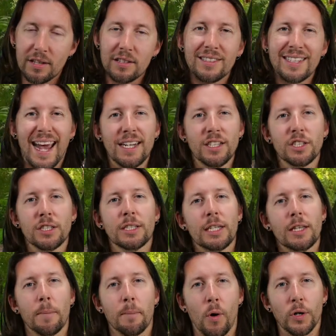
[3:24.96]
tension
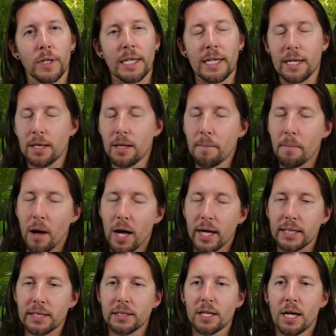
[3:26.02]
in the body, in the
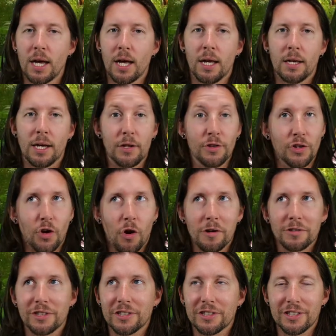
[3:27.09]
mind, in the
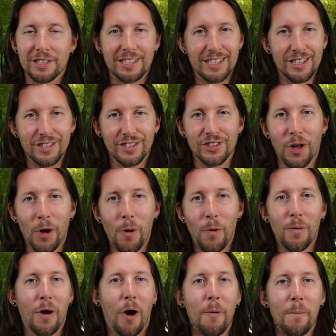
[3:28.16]
consciousness, in the
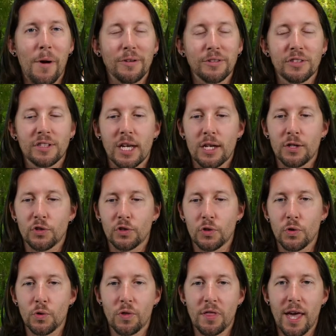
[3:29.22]
soul almost,
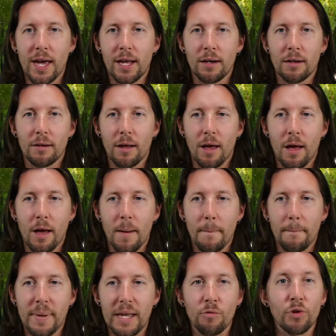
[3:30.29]
to then
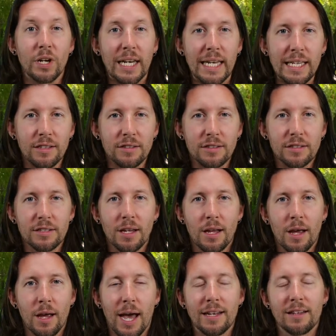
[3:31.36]
be released
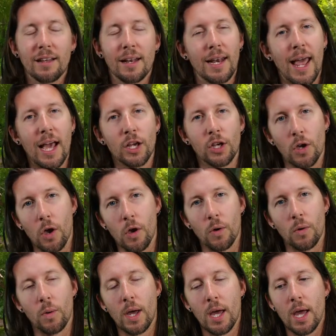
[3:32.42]
and to let
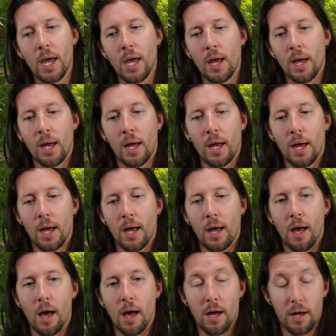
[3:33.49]
go.
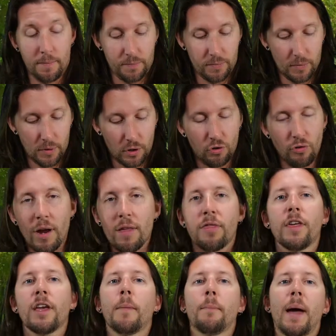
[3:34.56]
The great
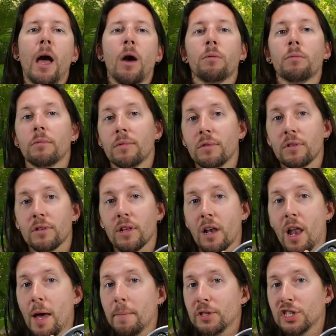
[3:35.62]
thing about the
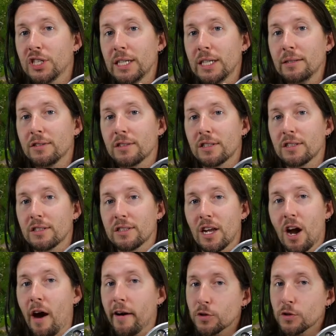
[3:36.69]
light machine, such as the
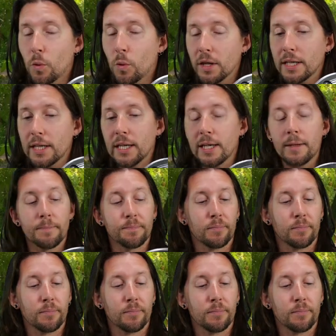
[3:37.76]
RX1 here,